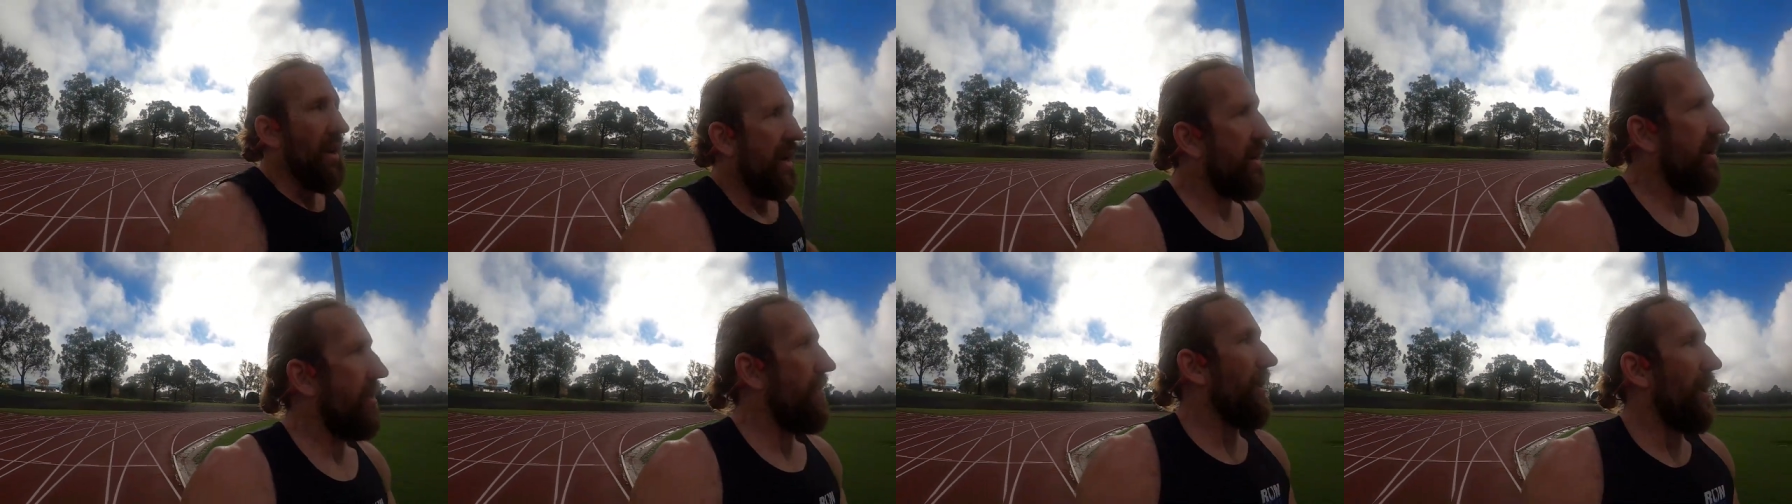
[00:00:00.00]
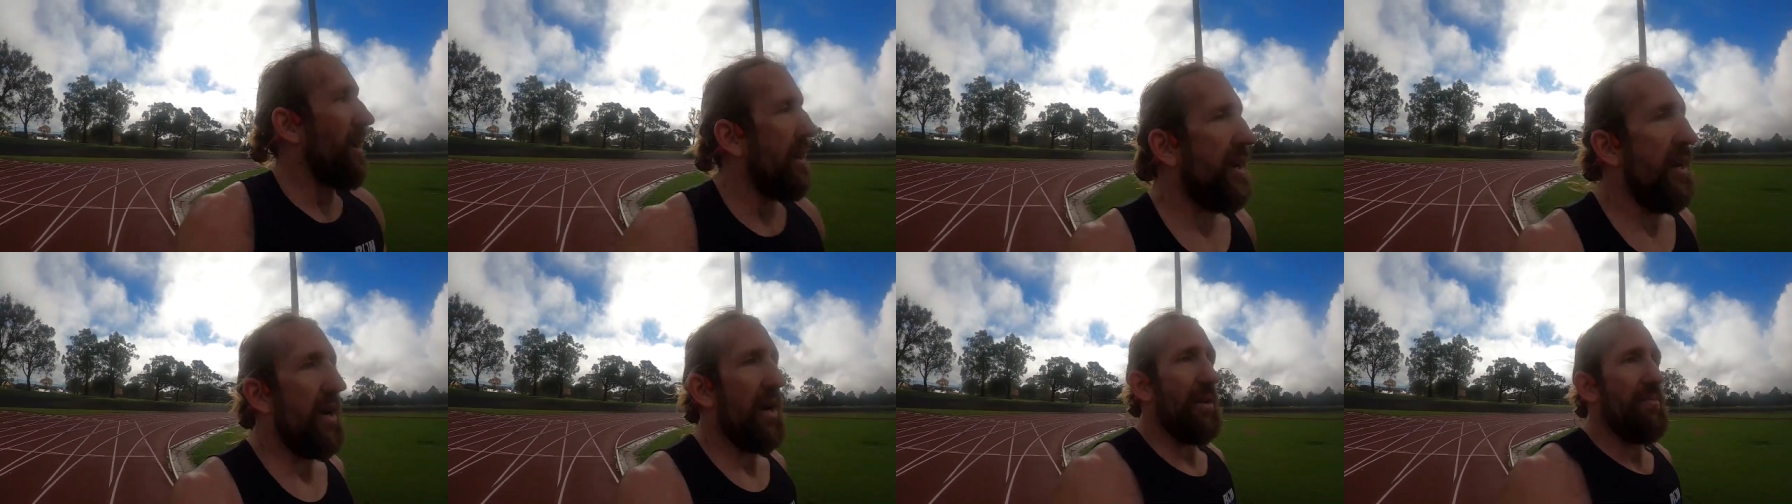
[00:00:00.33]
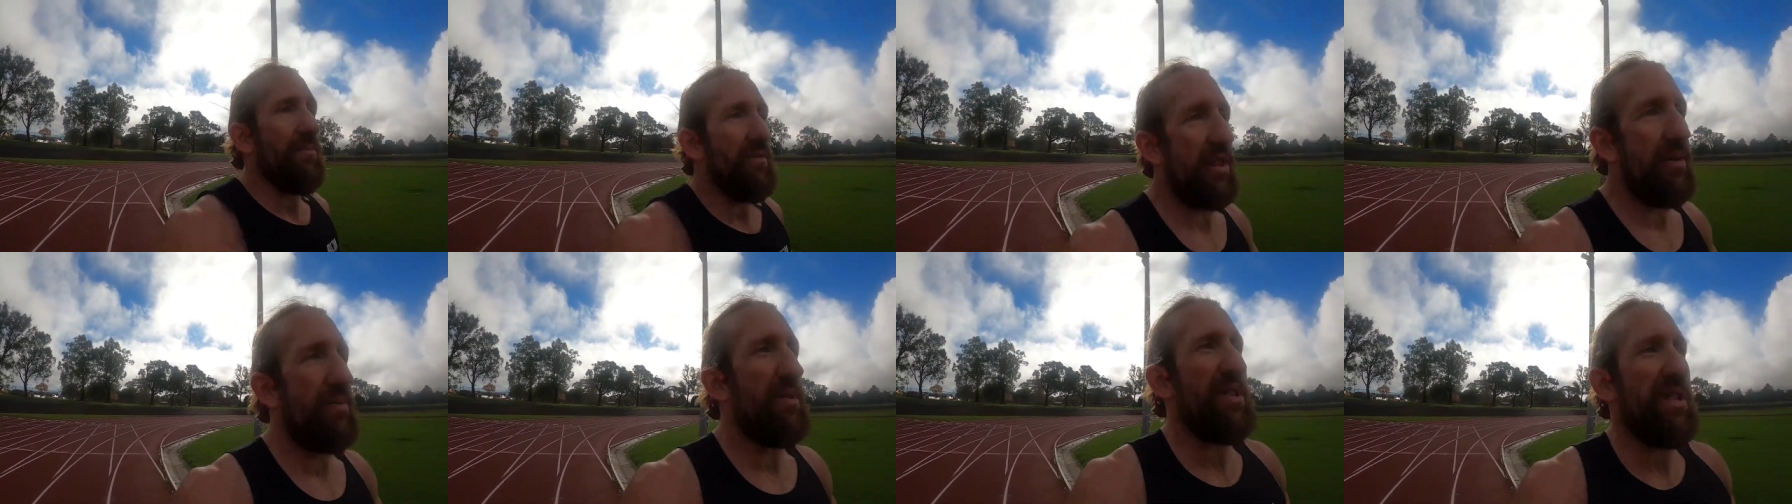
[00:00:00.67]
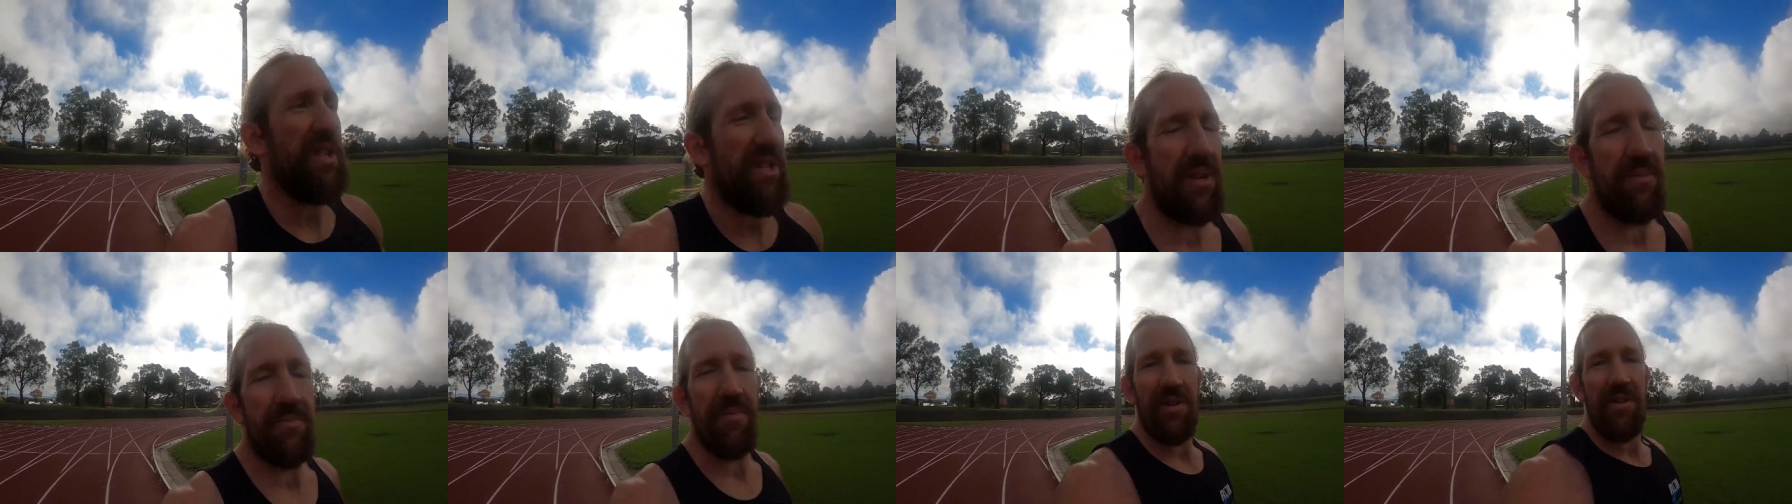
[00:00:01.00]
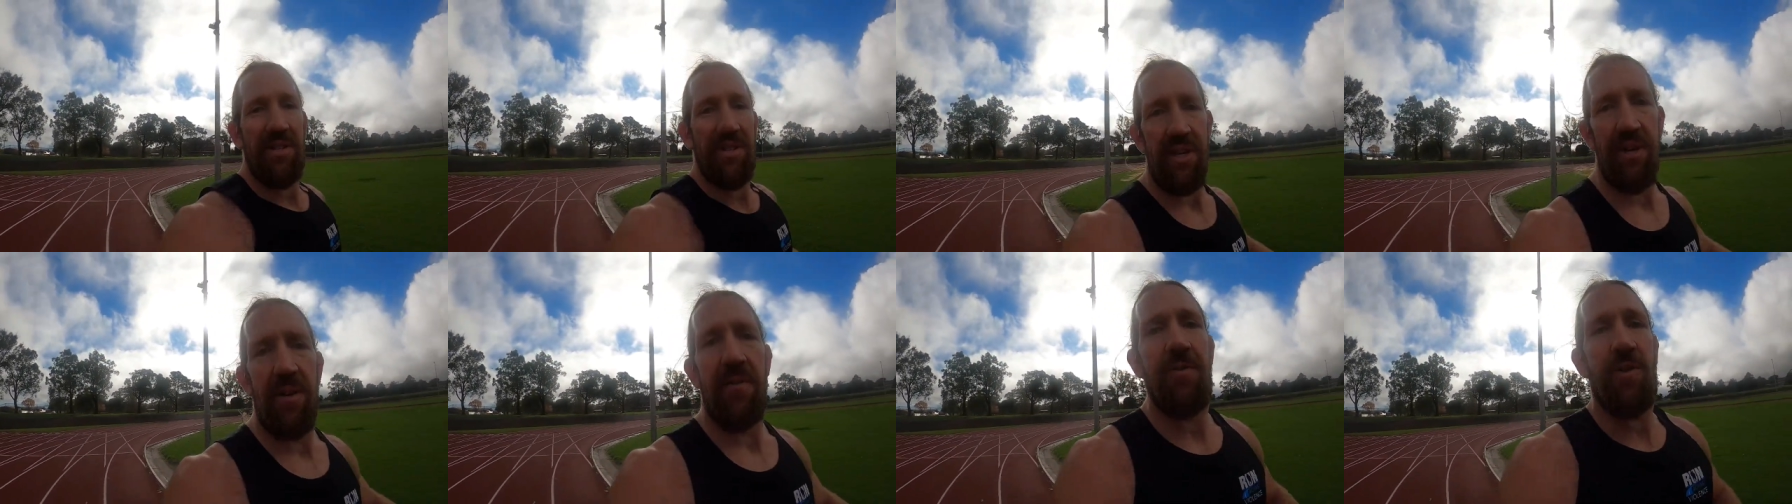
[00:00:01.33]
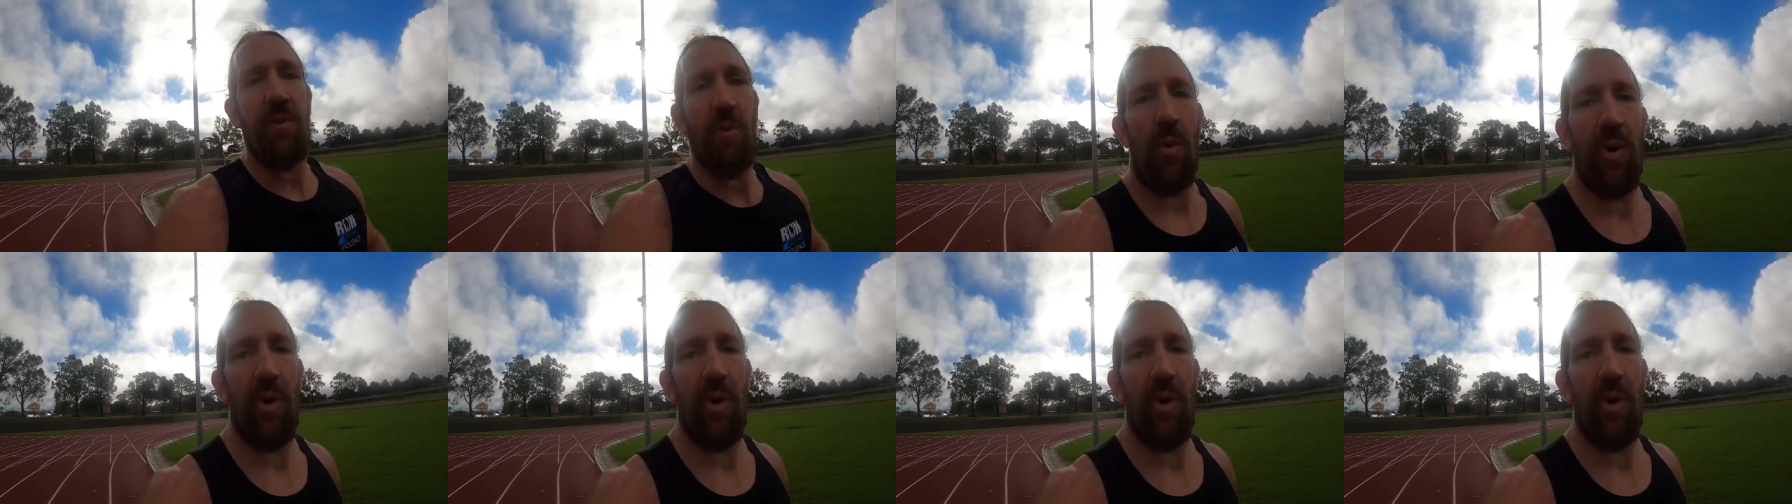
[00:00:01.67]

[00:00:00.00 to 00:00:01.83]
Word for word: Anyway, I'm limiting myself